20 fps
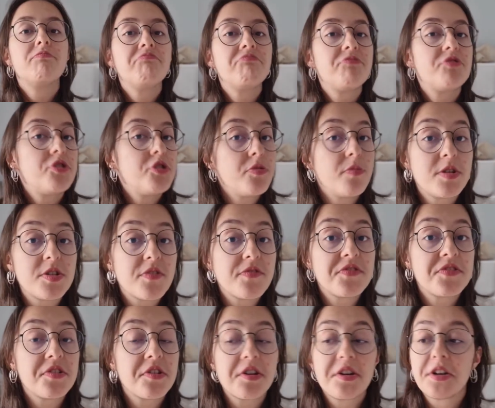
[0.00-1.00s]
Too much of
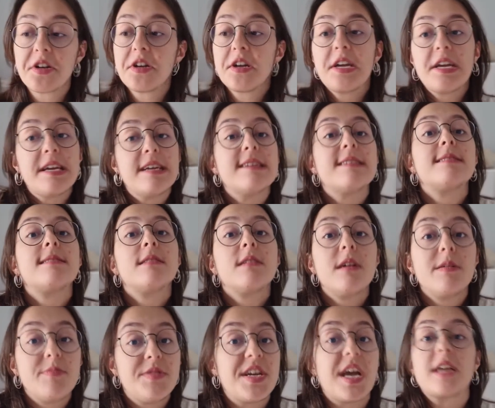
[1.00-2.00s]
sugar is
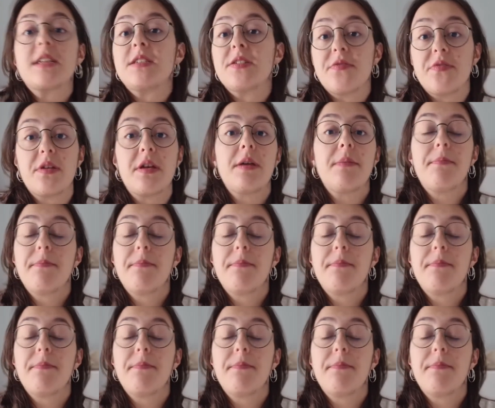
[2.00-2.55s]
objectively